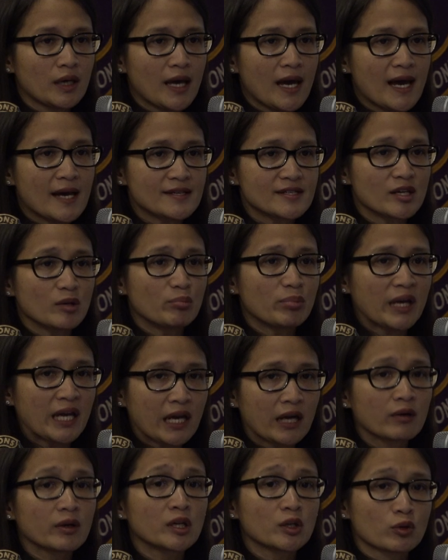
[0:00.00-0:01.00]
as a
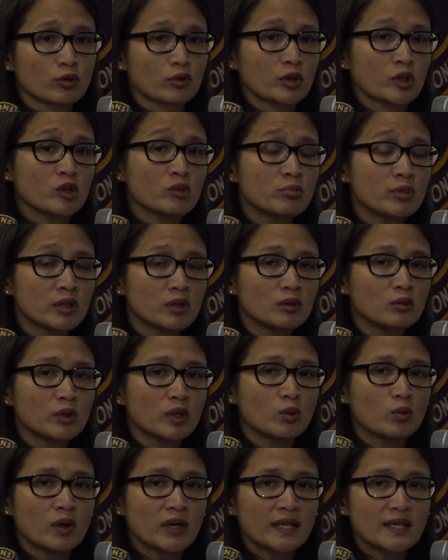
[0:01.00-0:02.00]
parent group, we
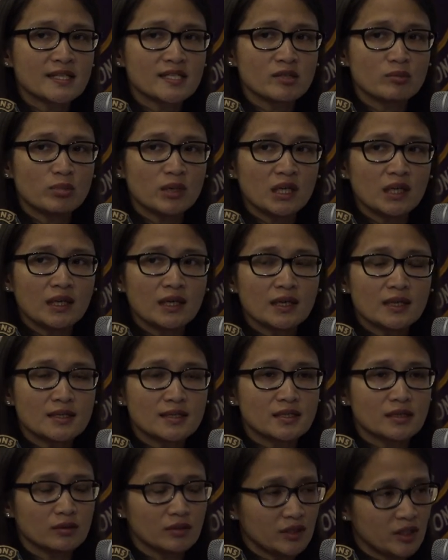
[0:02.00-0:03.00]
wanted to be
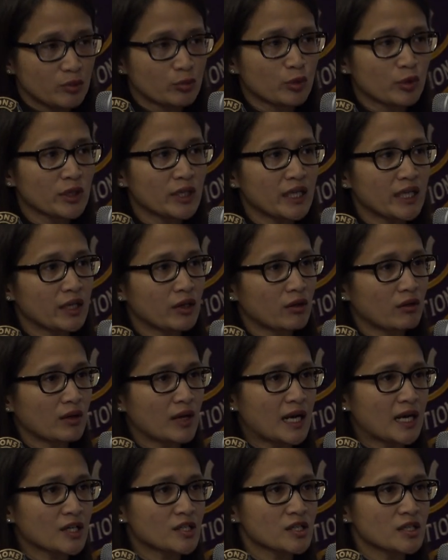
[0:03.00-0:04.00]
deliberate in our
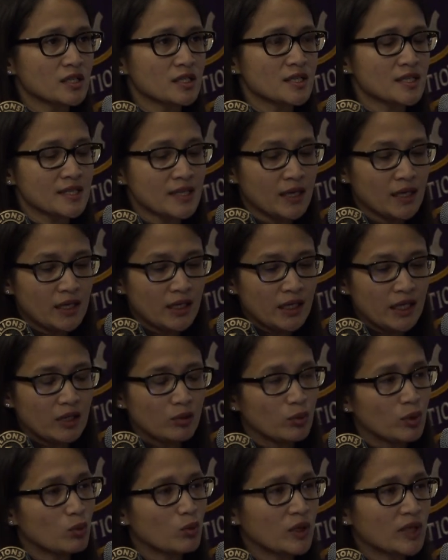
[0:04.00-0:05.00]
actions and
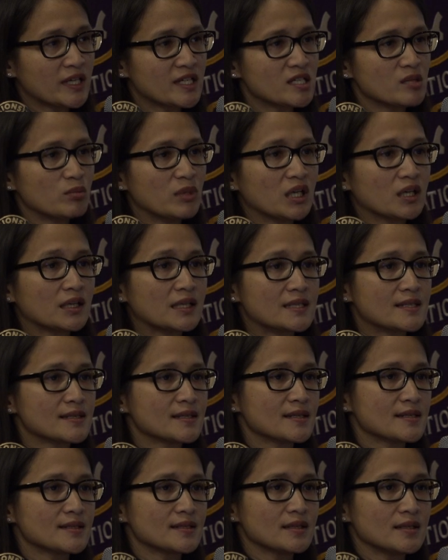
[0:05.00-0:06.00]
we wanted to be
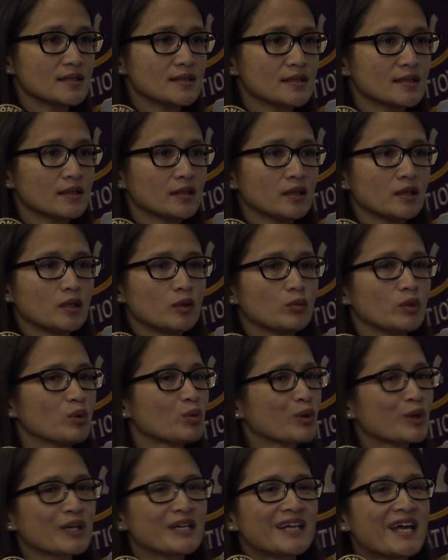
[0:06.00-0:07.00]
consistent. We
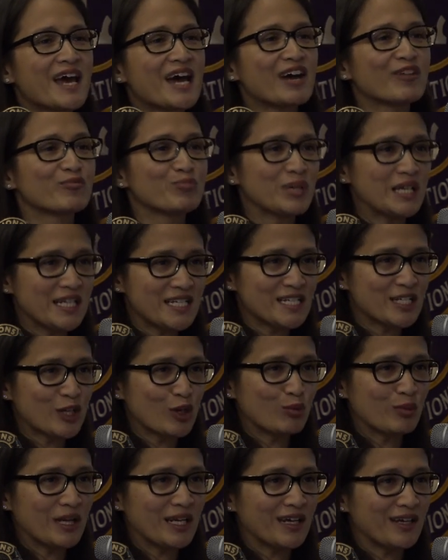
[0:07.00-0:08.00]
weren't going to have
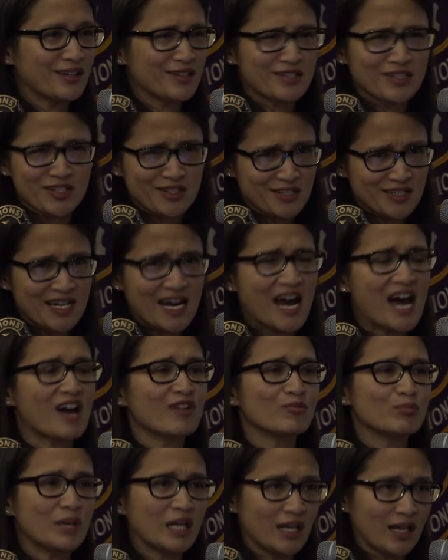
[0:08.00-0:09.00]
PTO meetings just to
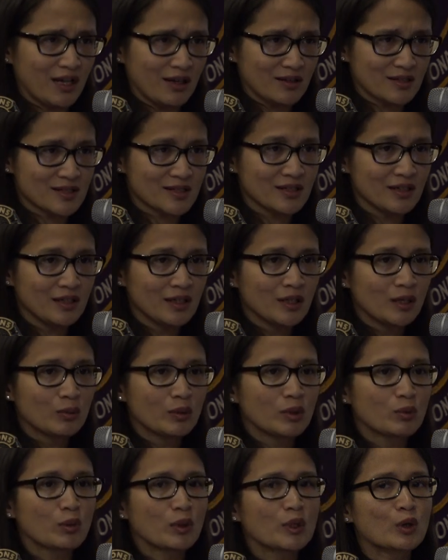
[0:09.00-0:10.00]
have meetings.
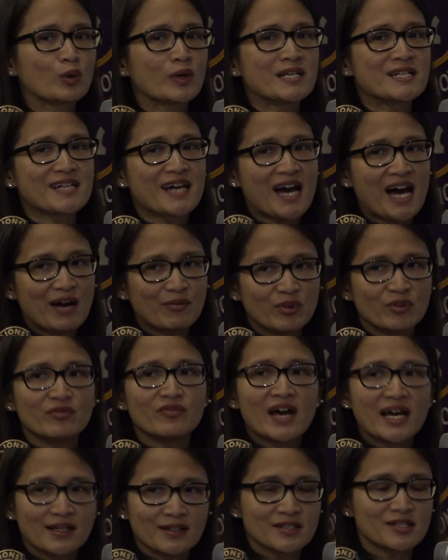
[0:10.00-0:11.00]
We weren't going to have
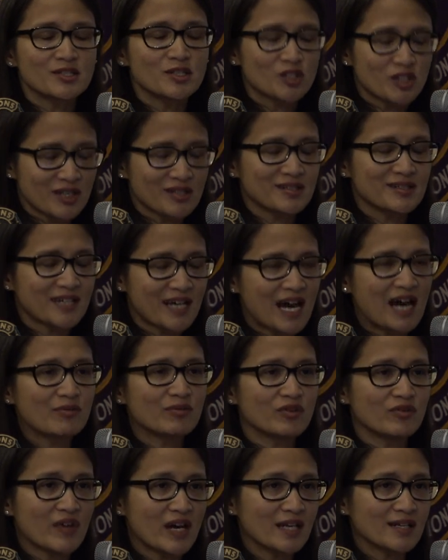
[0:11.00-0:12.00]
events just to have
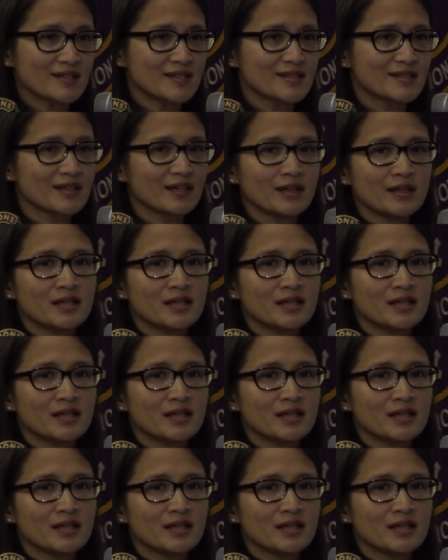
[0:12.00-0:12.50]
events,